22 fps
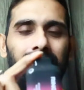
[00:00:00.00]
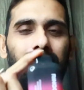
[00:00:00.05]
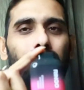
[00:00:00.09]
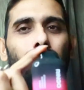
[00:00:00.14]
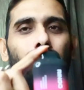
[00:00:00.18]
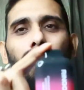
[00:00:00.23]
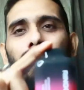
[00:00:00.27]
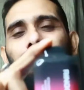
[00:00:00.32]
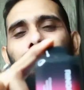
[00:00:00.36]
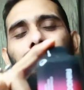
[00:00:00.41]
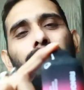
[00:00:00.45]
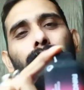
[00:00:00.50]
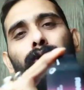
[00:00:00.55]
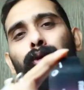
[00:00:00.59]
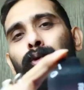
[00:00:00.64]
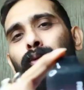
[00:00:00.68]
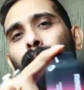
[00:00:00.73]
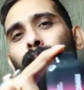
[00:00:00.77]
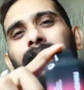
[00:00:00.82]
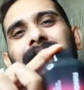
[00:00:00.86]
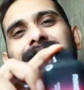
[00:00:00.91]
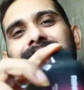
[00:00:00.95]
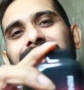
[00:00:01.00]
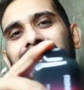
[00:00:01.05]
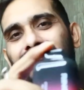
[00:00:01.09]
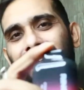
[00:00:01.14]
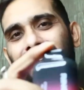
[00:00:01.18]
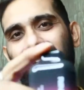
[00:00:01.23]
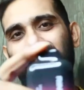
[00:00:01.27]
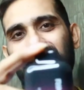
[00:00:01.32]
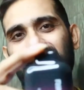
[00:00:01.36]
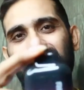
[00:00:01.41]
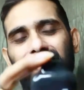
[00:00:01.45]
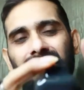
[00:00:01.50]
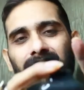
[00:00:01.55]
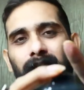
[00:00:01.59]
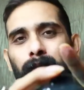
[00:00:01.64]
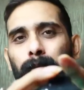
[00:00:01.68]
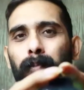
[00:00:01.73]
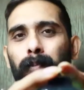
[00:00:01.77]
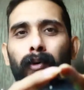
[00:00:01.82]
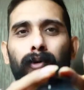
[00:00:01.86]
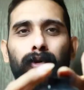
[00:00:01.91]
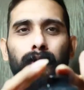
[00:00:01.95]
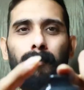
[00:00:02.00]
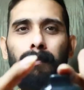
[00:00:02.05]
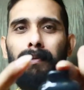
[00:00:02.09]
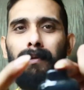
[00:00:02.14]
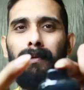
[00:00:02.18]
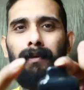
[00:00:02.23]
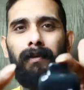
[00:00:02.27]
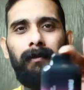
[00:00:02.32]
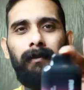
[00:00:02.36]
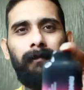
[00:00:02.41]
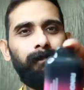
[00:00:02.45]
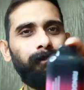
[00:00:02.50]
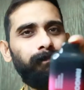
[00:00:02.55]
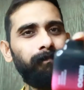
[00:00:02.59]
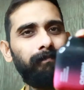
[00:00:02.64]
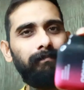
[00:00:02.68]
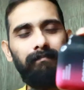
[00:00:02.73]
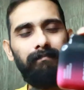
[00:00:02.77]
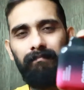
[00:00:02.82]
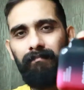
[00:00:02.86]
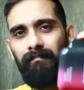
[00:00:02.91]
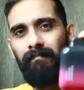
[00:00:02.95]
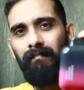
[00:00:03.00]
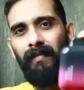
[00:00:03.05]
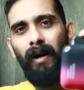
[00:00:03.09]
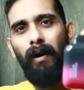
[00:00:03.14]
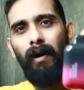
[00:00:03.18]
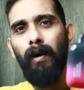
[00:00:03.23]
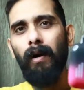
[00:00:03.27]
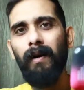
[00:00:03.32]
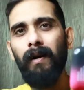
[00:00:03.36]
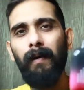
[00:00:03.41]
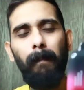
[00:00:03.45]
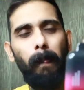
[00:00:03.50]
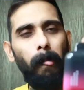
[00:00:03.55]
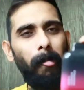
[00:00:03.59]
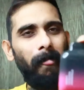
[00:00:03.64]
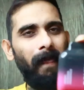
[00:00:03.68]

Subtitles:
one of the sweetest disposable or